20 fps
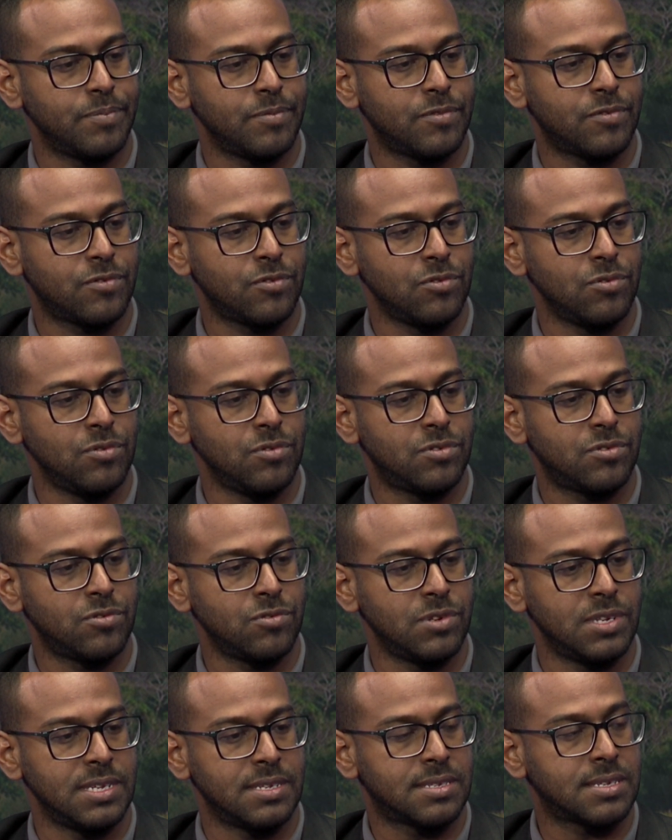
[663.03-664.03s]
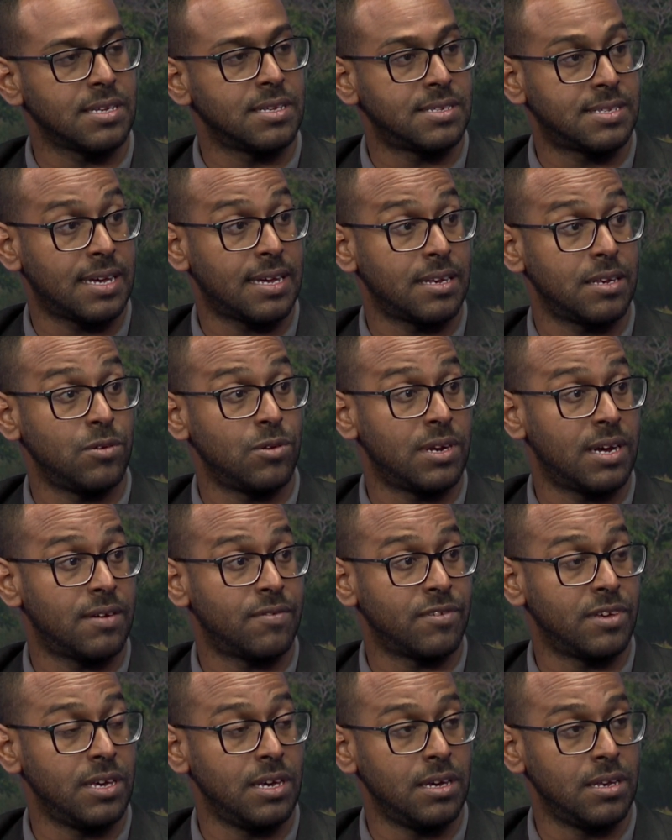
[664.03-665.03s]
through the skills that they would
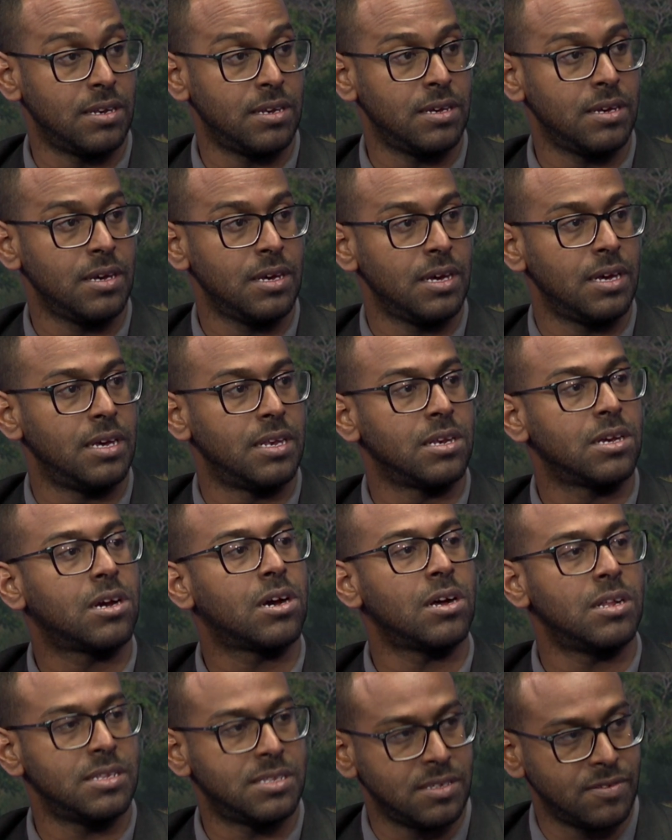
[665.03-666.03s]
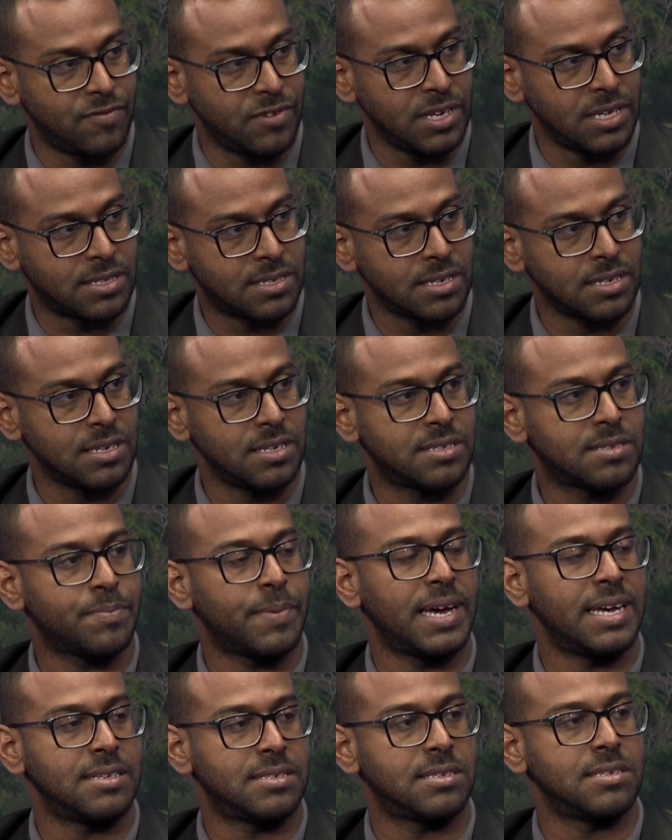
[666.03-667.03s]
have gained in cultivating the
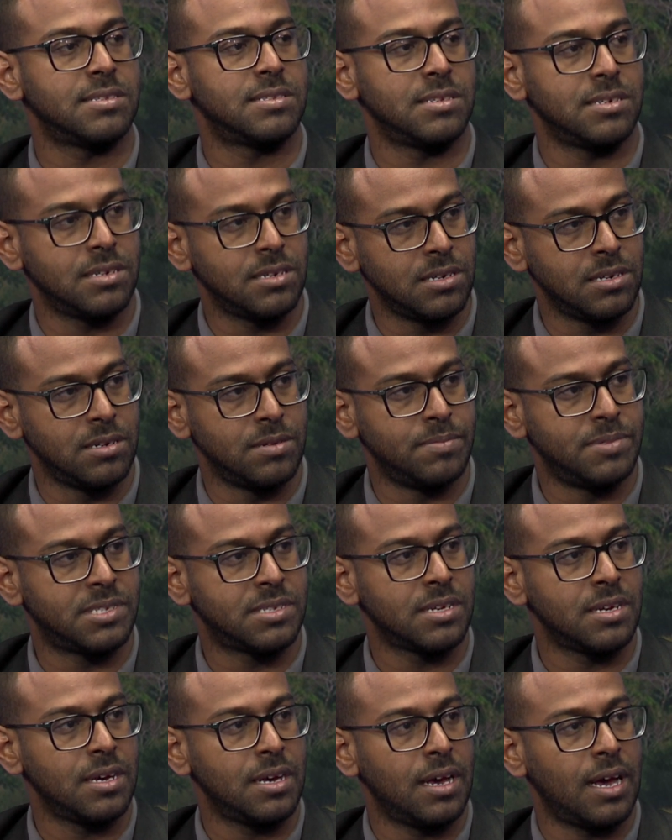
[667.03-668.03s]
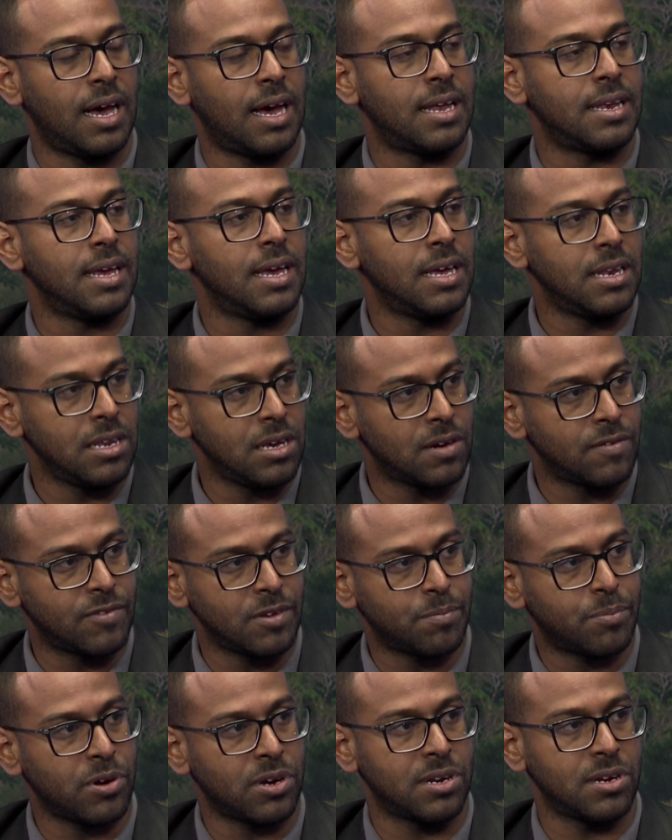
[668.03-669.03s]
spices, the herbs, and any of
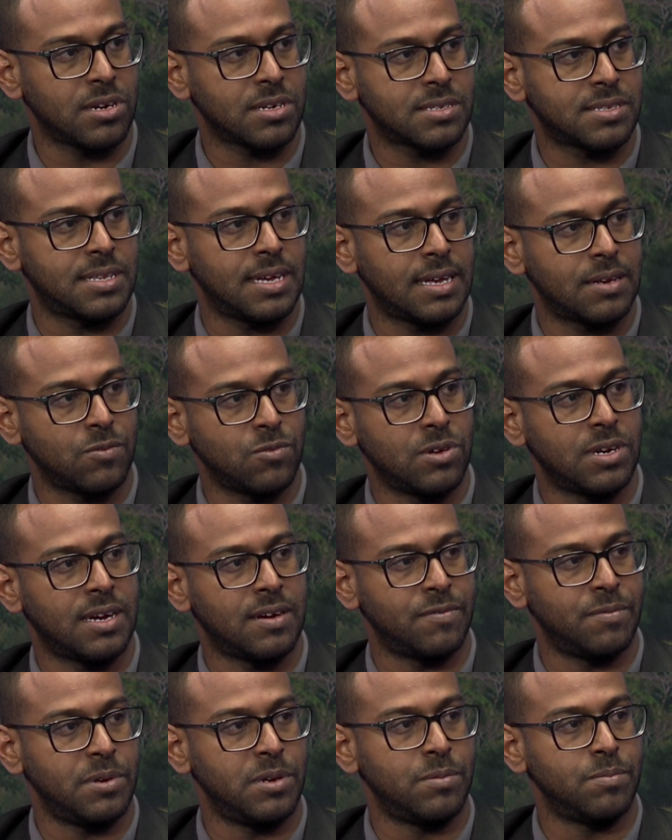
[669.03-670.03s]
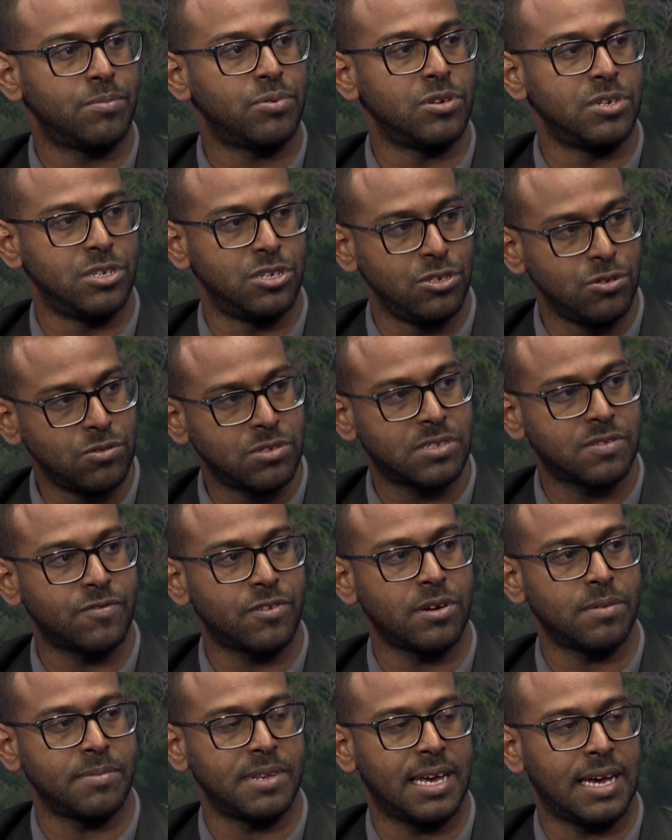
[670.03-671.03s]
the products that would have been produced
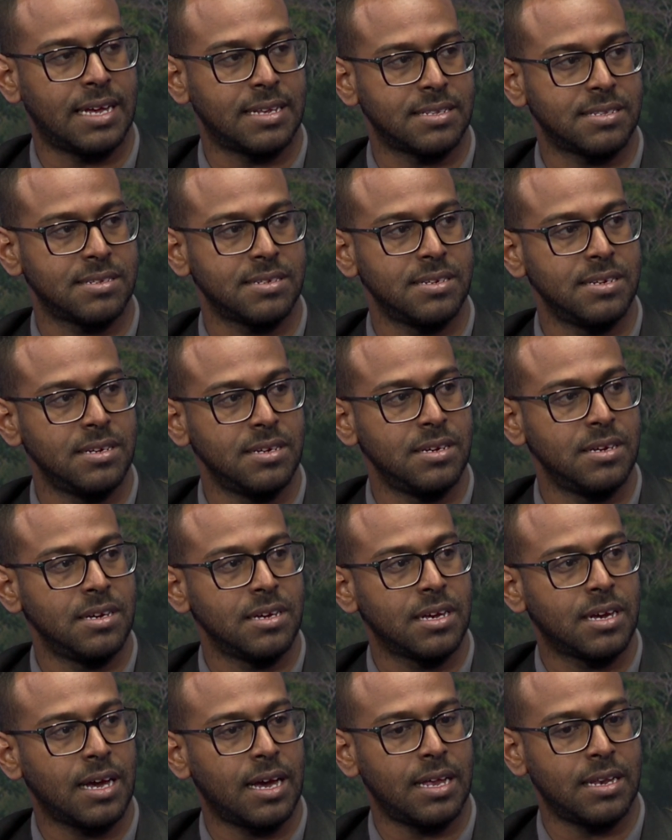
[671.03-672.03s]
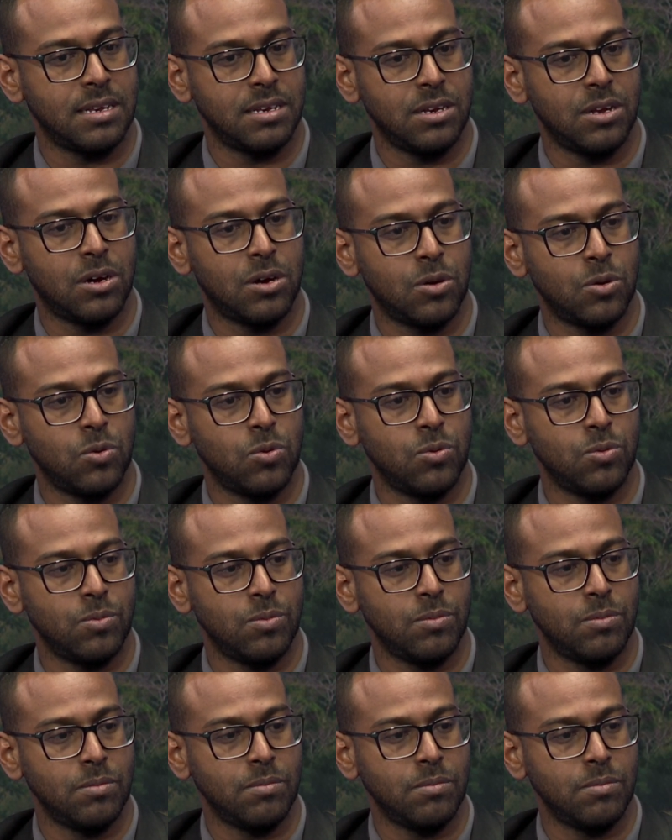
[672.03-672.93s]
from that can now